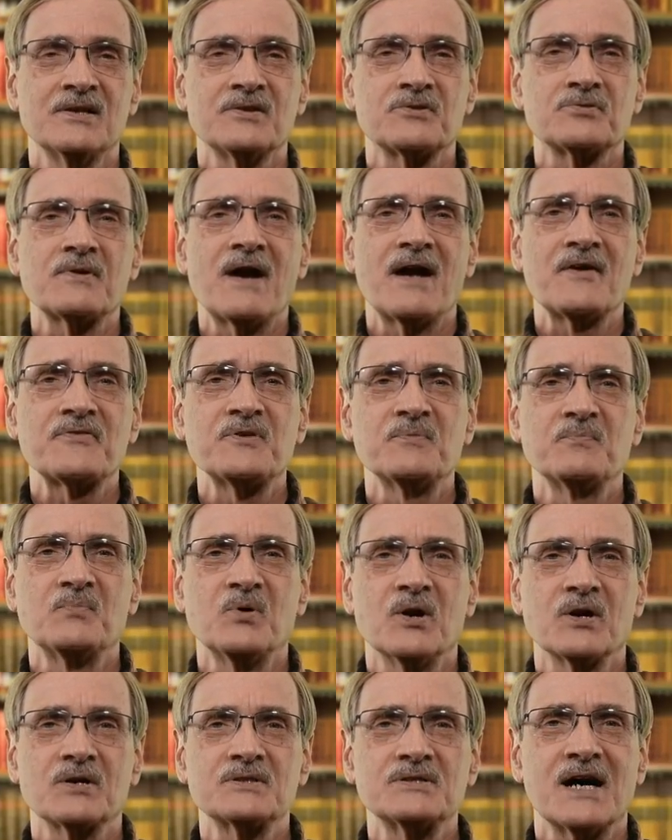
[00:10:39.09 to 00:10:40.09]
Throughout the
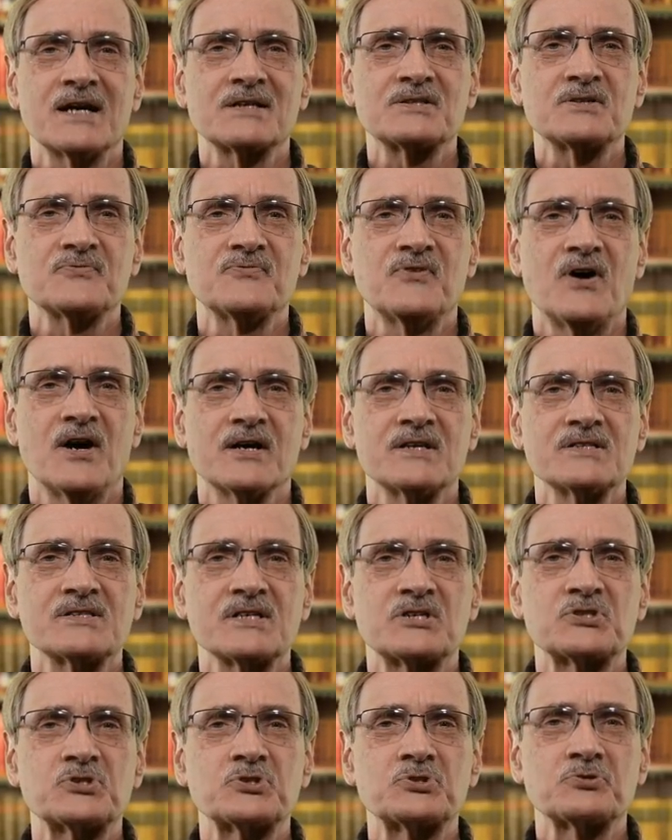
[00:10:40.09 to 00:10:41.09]
book, Dr. Fung is
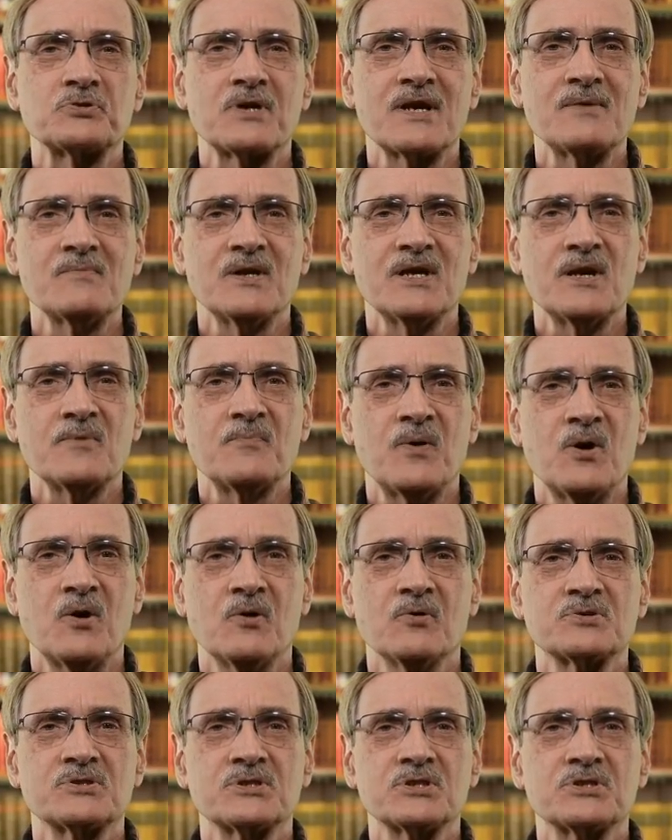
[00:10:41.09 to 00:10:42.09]
extremely
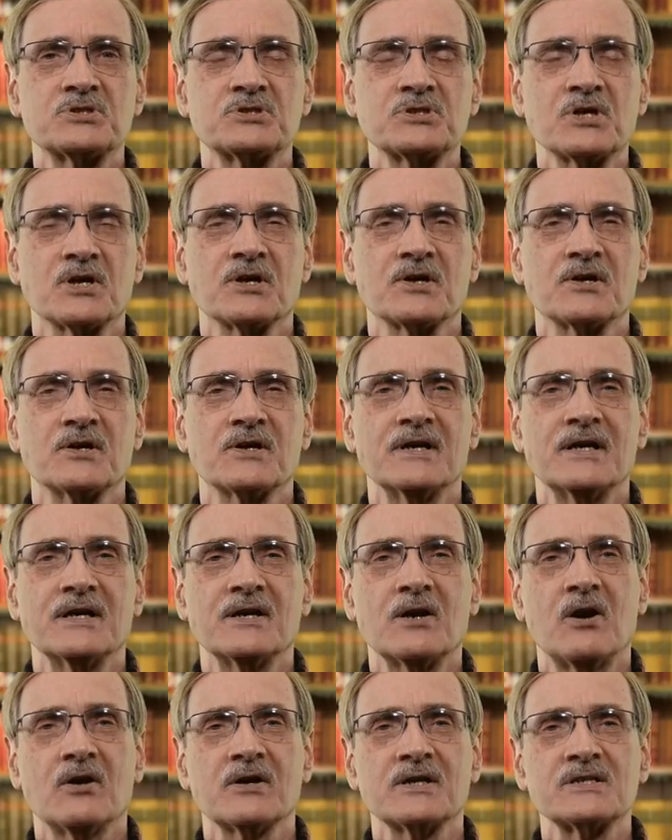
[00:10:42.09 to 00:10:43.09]
opposed to sugar
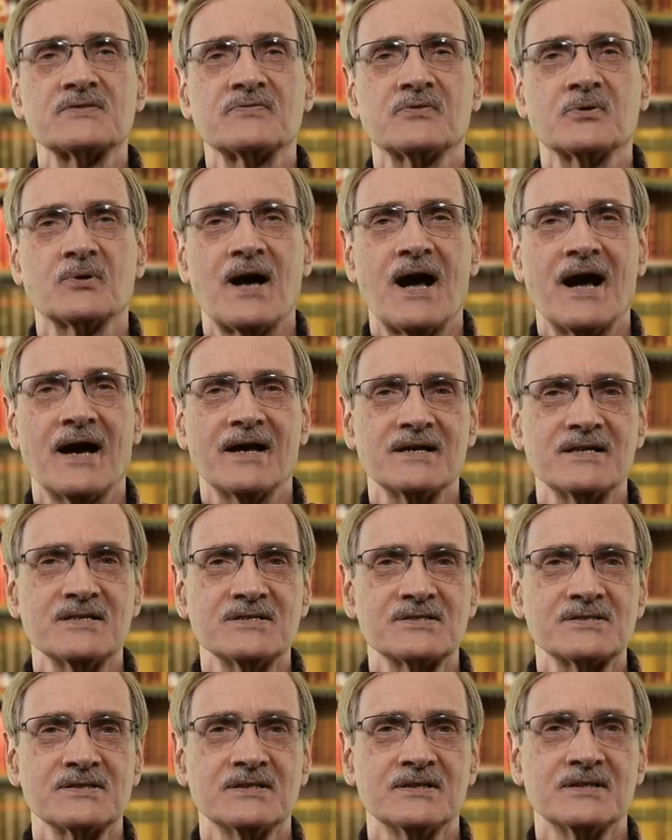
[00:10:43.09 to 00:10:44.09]
in all its
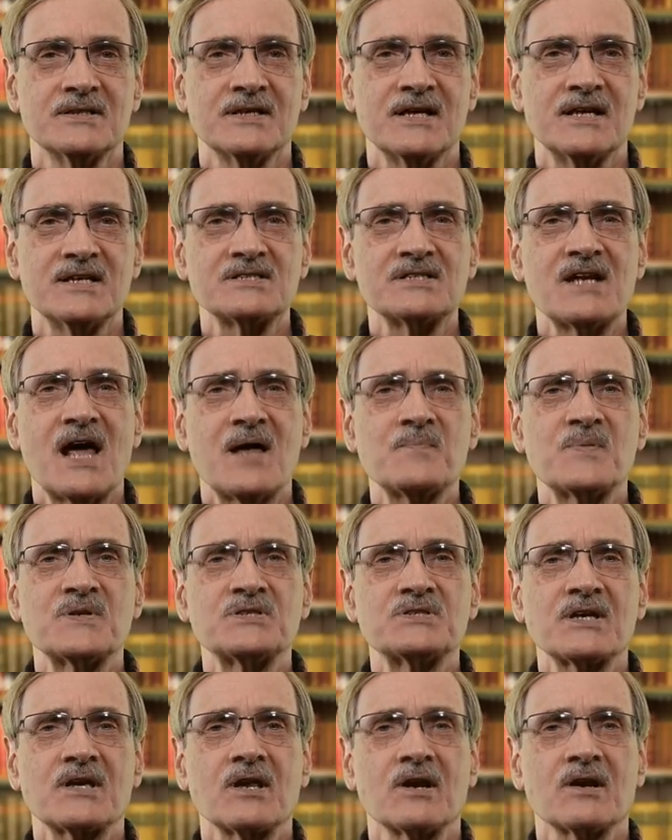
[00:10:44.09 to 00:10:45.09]
varieties, and he's not
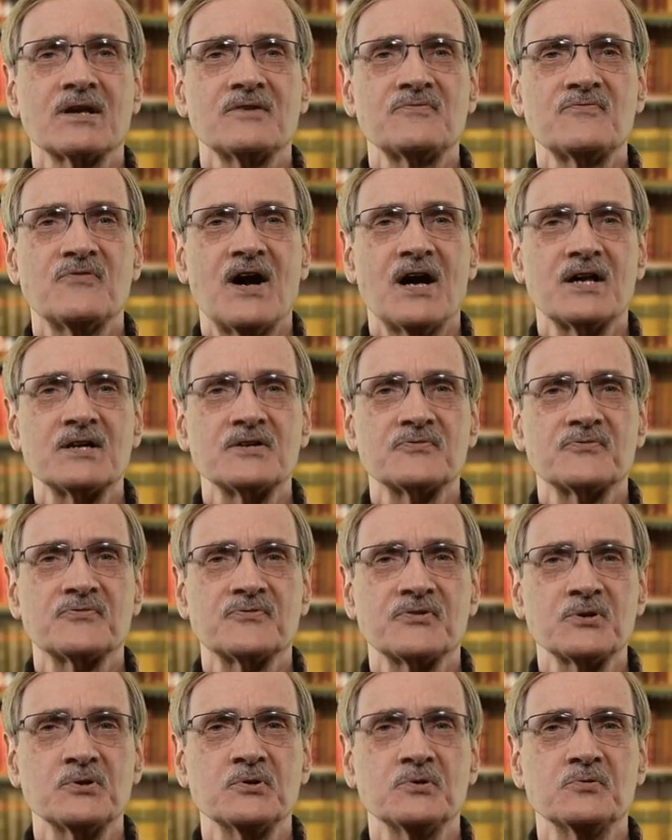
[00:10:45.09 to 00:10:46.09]
particularly fond of
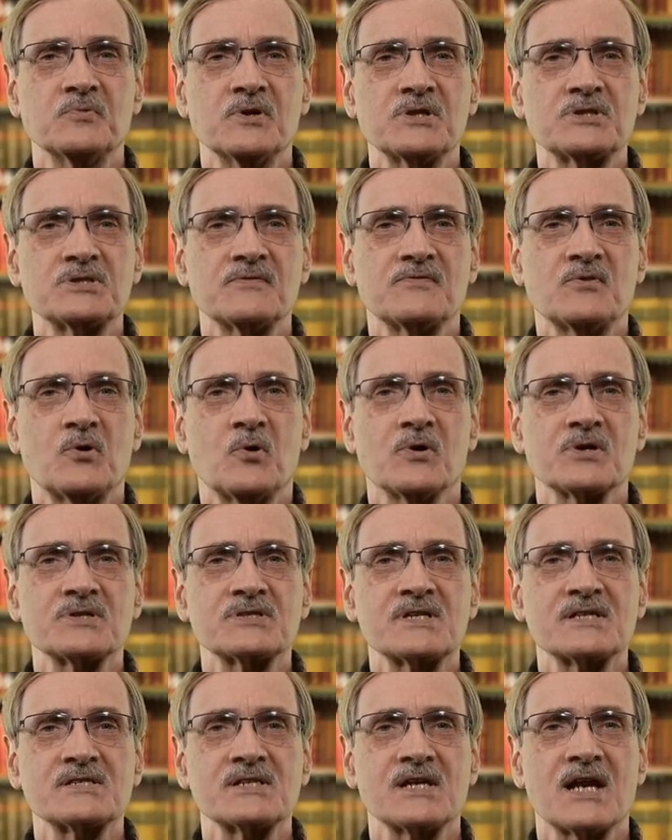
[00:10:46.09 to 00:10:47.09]
fruit, which of
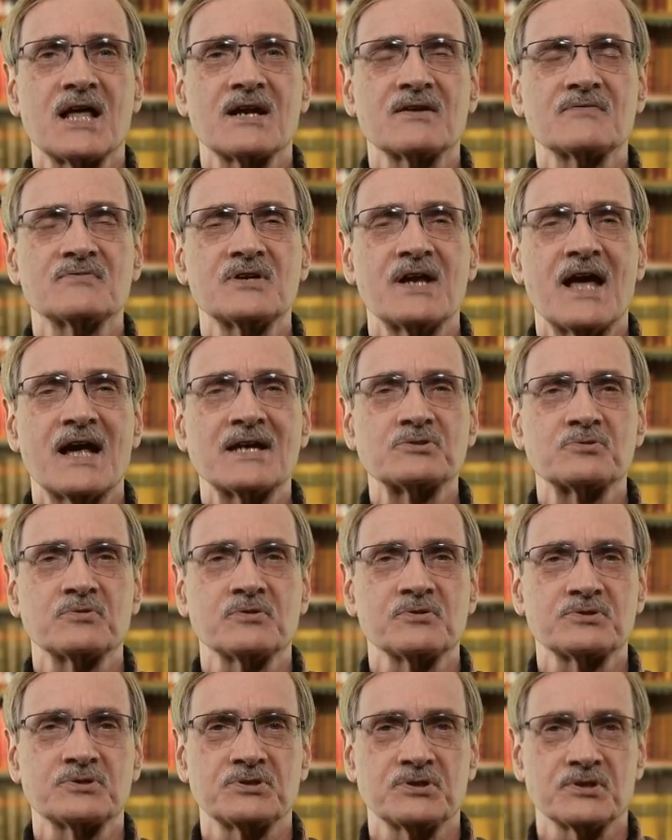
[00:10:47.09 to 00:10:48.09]
course has a lot of
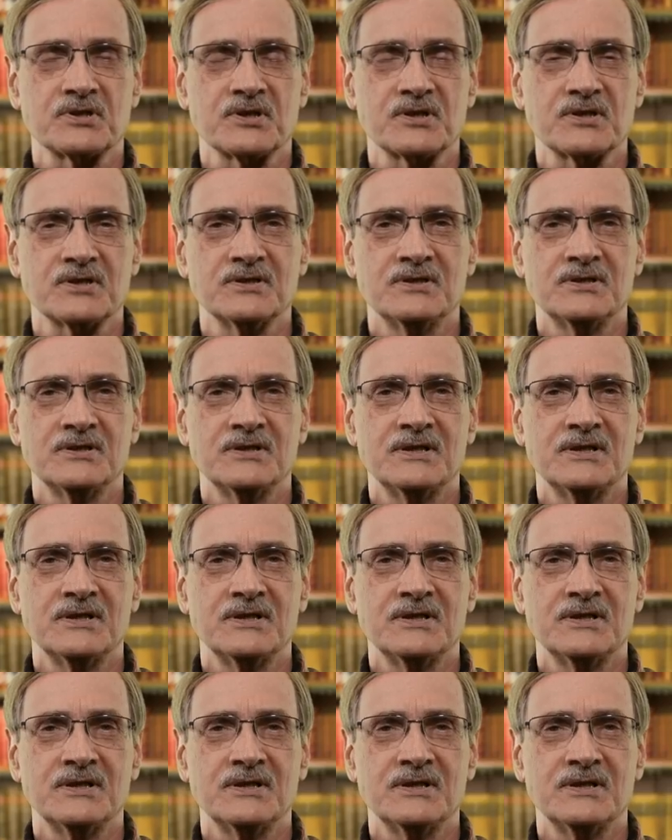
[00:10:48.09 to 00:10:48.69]
natural sugar.